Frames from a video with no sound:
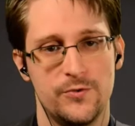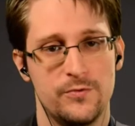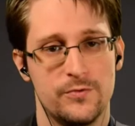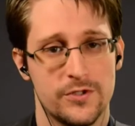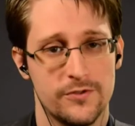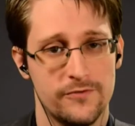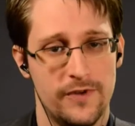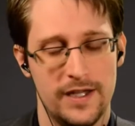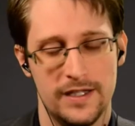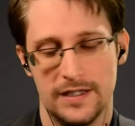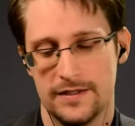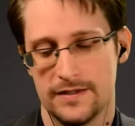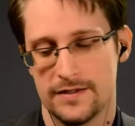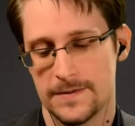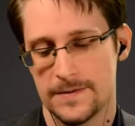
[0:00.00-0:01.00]
to
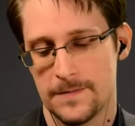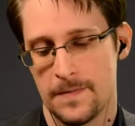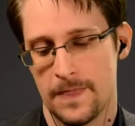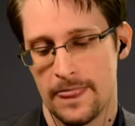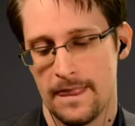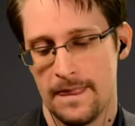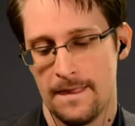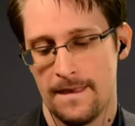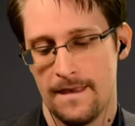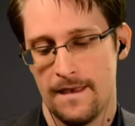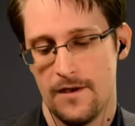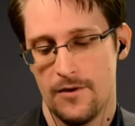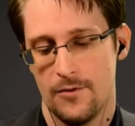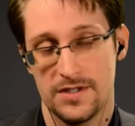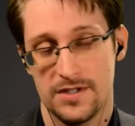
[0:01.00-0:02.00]
surveillance.
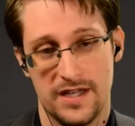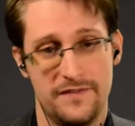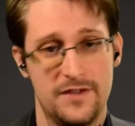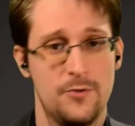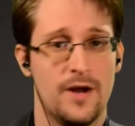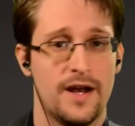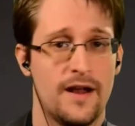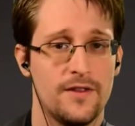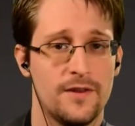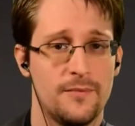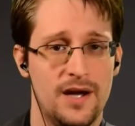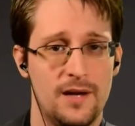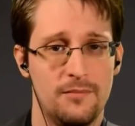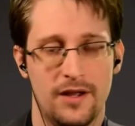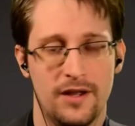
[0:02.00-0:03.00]
Was if you went out
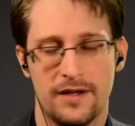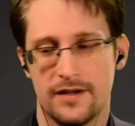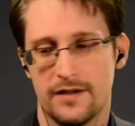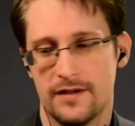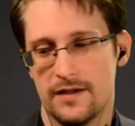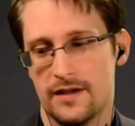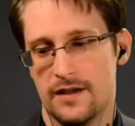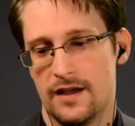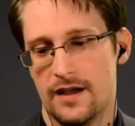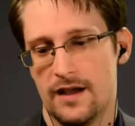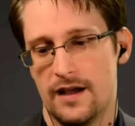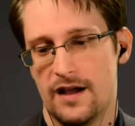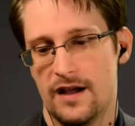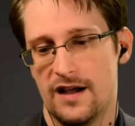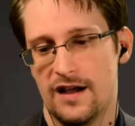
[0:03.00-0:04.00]
in the public
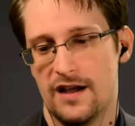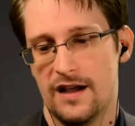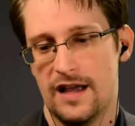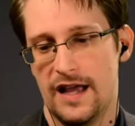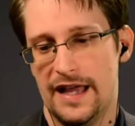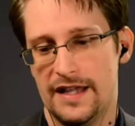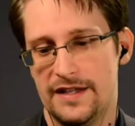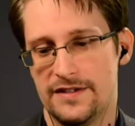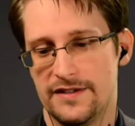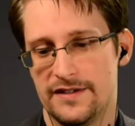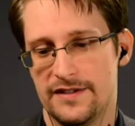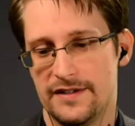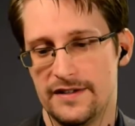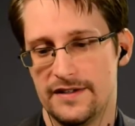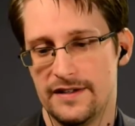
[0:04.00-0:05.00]

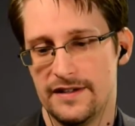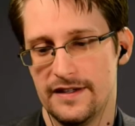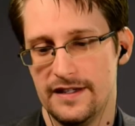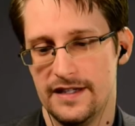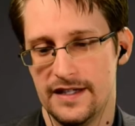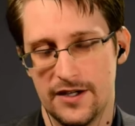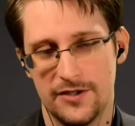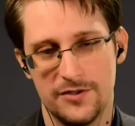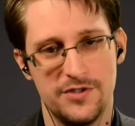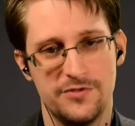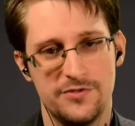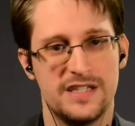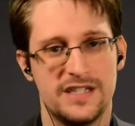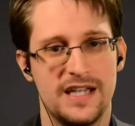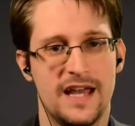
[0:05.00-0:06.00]
and
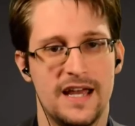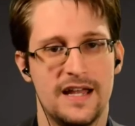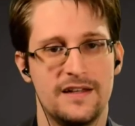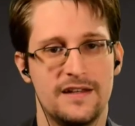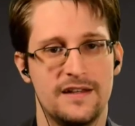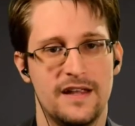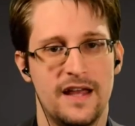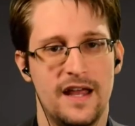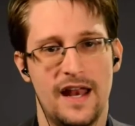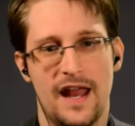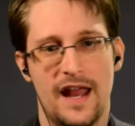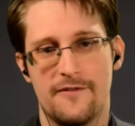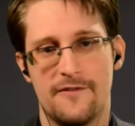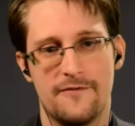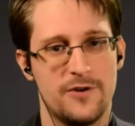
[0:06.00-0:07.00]
you said
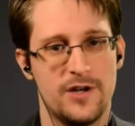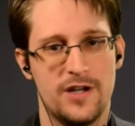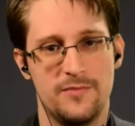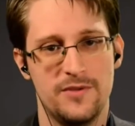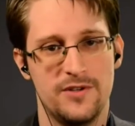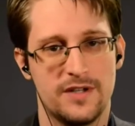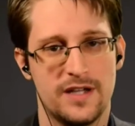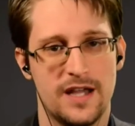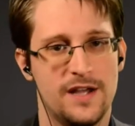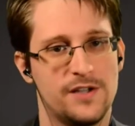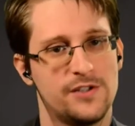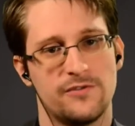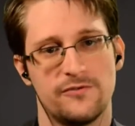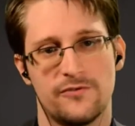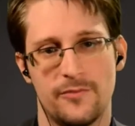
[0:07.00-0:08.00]
that every
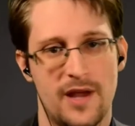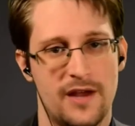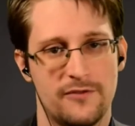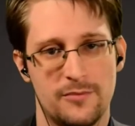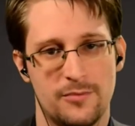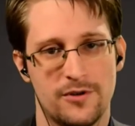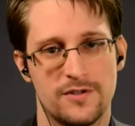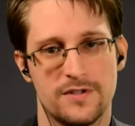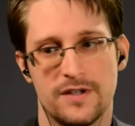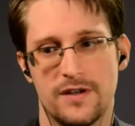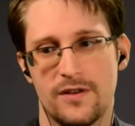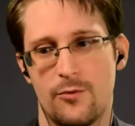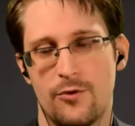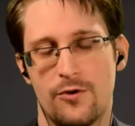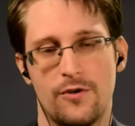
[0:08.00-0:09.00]
communication from every
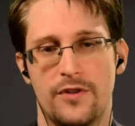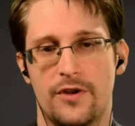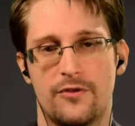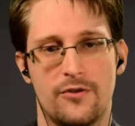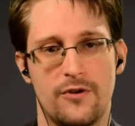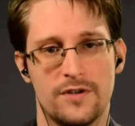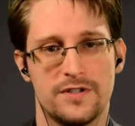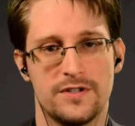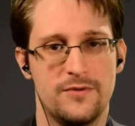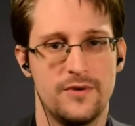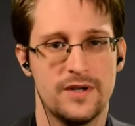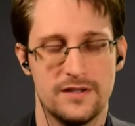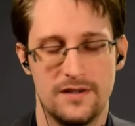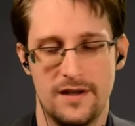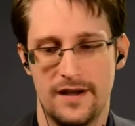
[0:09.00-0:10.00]
person in the world that
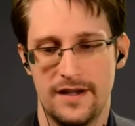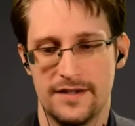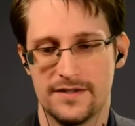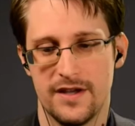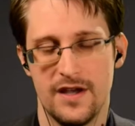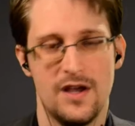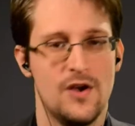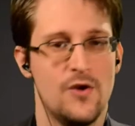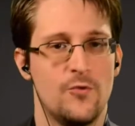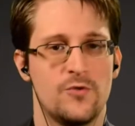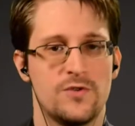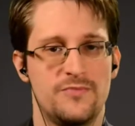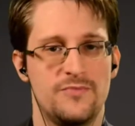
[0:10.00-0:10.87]
crossed U.S. lines